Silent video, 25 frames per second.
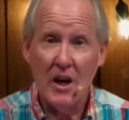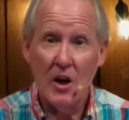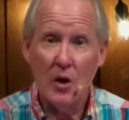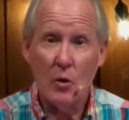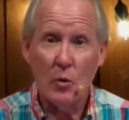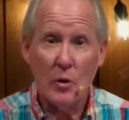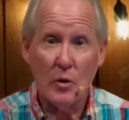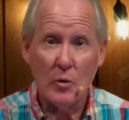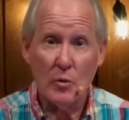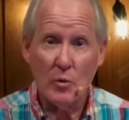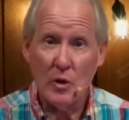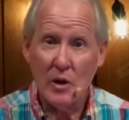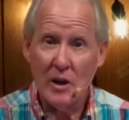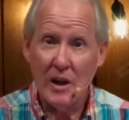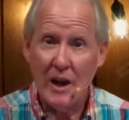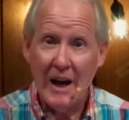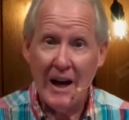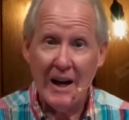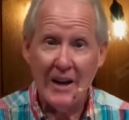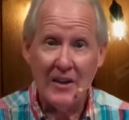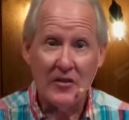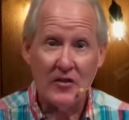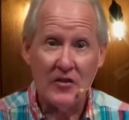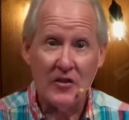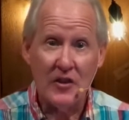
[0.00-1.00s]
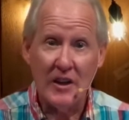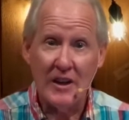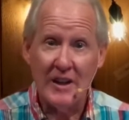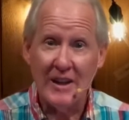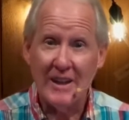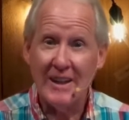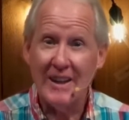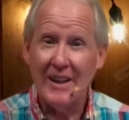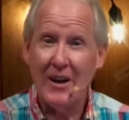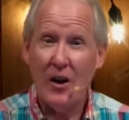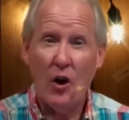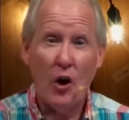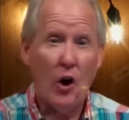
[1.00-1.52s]
we realize that
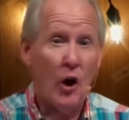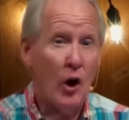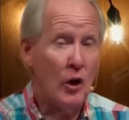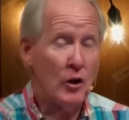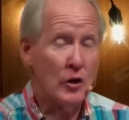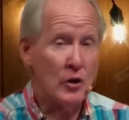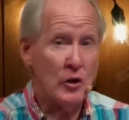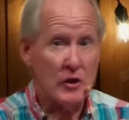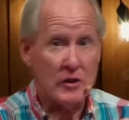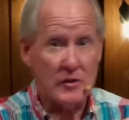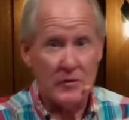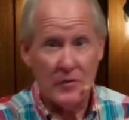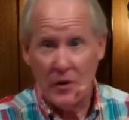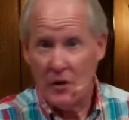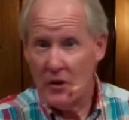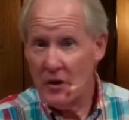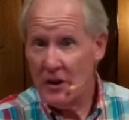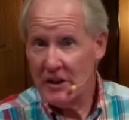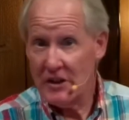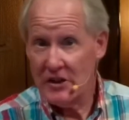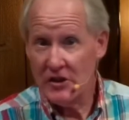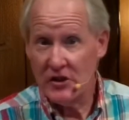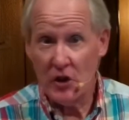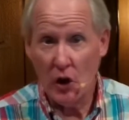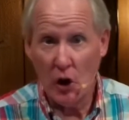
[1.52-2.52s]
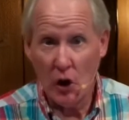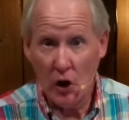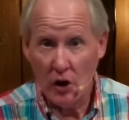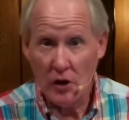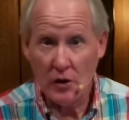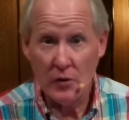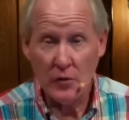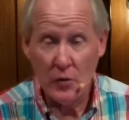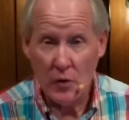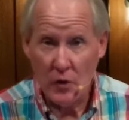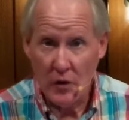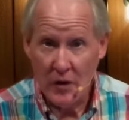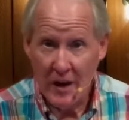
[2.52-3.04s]
all looked very dark
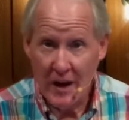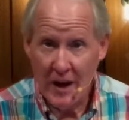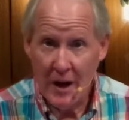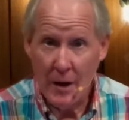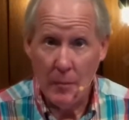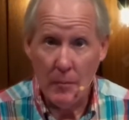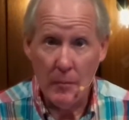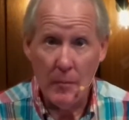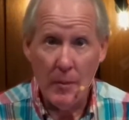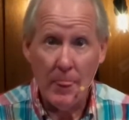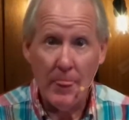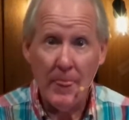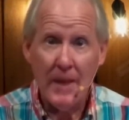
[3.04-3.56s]
for them,